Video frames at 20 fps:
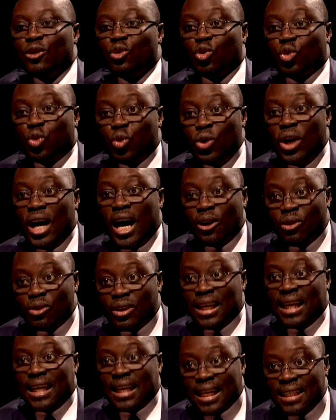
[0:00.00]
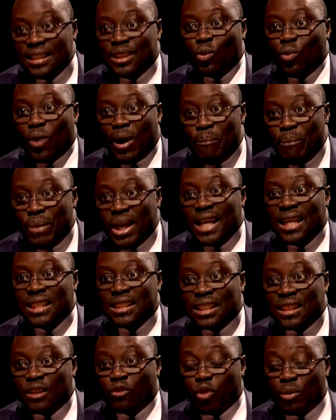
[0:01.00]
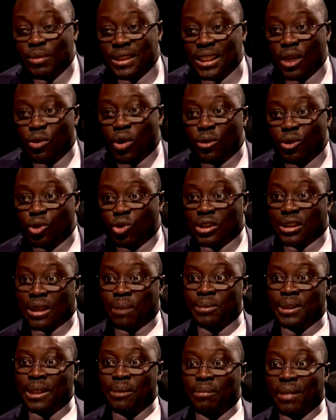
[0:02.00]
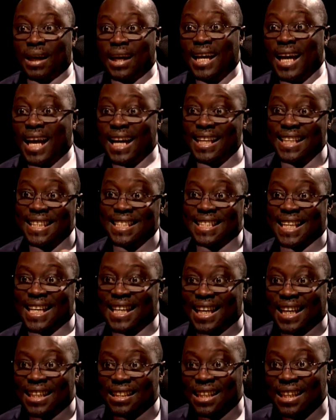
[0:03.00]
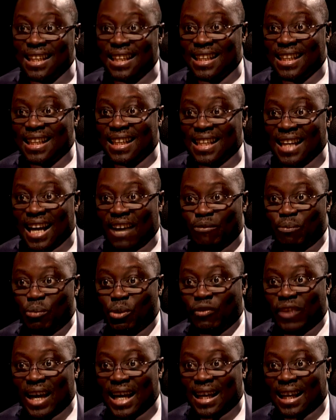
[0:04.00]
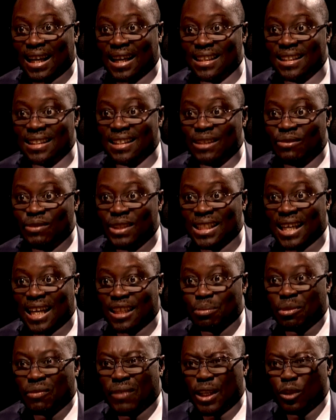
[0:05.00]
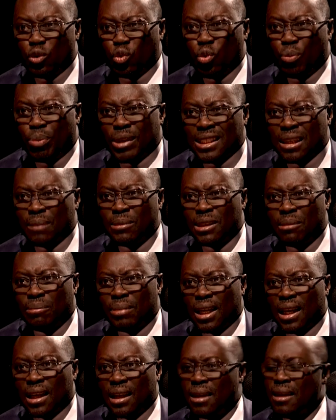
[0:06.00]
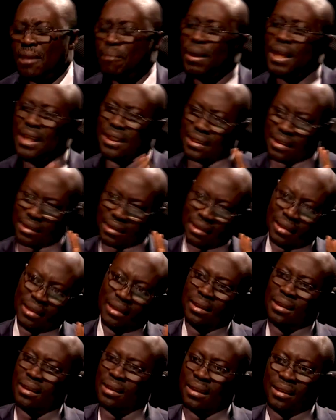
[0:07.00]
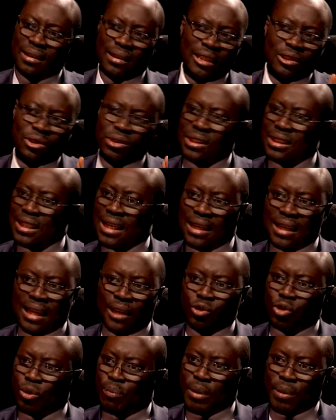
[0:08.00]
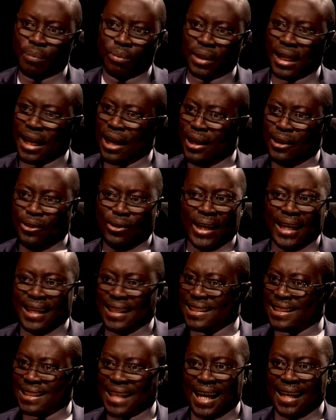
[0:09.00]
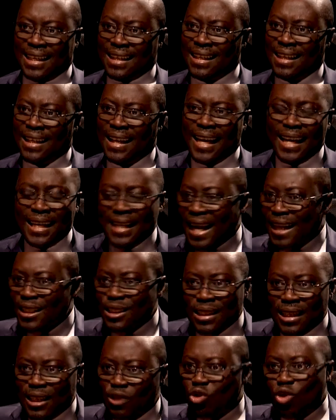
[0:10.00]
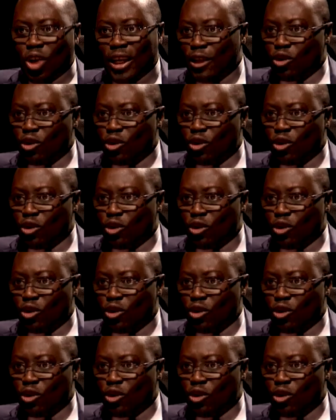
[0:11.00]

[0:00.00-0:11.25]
291 million cedis from January to September. And he's saying that they have provided, Kearney GVG has provided 2.something billion. Please, they should say that to people that don't understand. It's not the